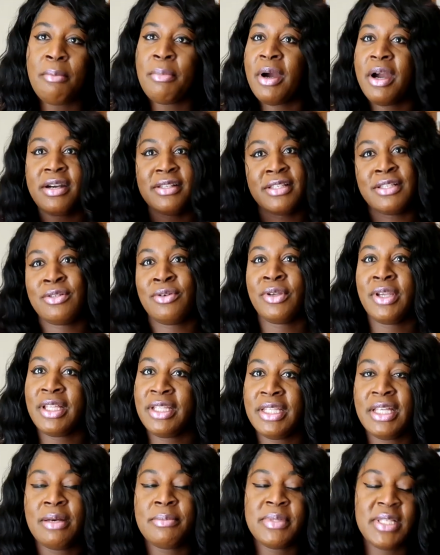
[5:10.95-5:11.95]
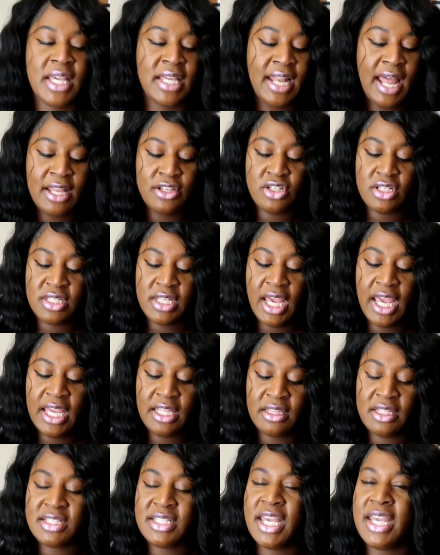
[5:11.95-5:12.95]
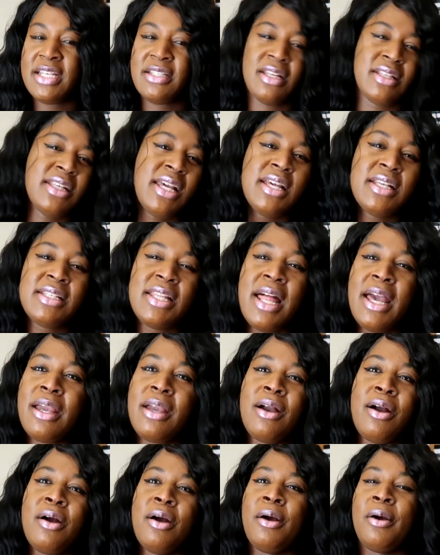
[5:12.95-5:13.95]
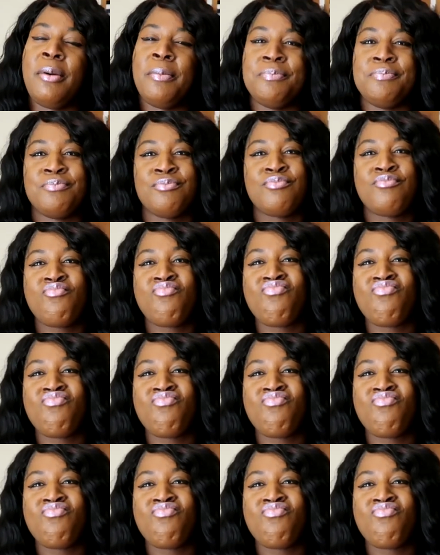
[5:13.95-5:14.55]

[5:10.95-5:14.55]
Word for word: because it's on your lips and i just hate the taste it tastes like um